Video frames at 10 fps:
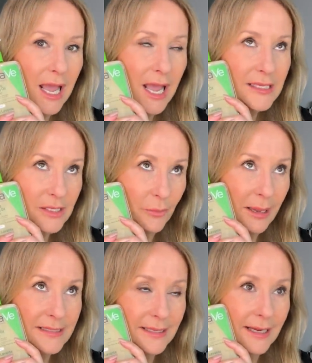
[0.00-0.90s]
So
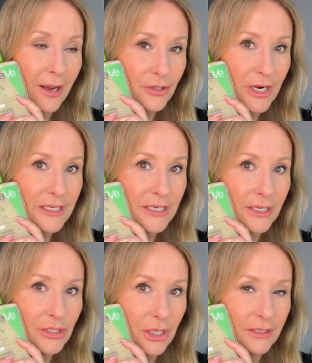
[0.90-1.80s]
basically, hydrating
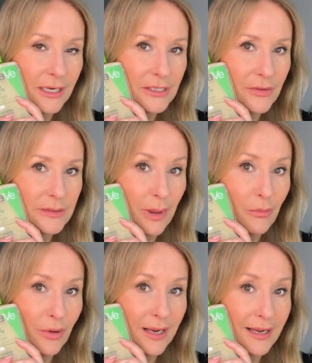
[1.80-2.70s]
gel cleanser is my
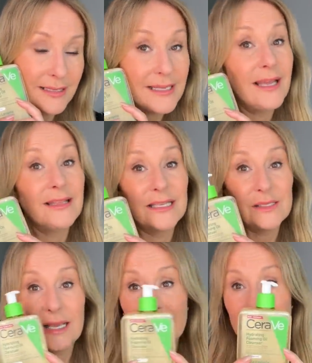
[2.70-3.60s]
morning cleanser. This
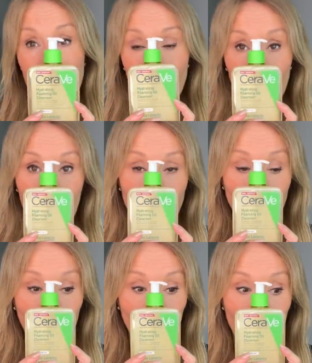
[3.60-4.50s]
is now a
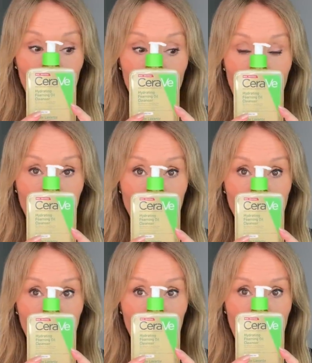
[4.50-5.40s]
new favorite
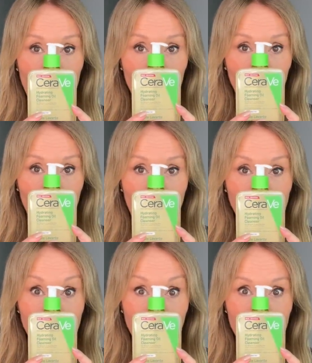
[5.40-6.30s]
for me for my
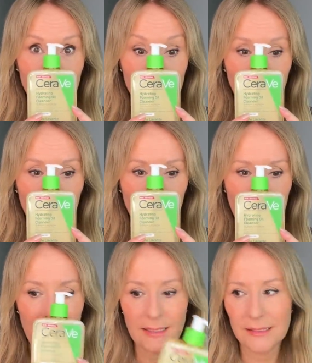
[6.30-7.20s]
nighttime
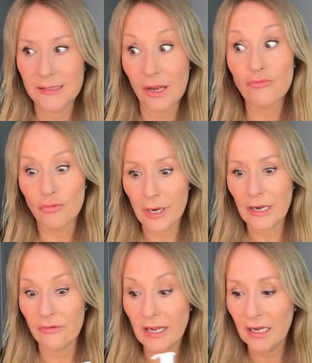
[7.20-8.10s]
cleanse. I really,
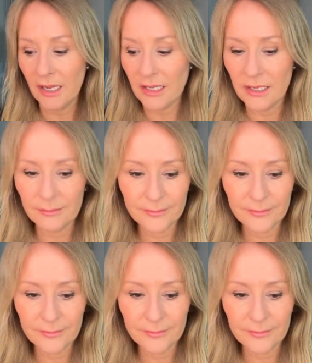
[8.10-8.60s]
really like it.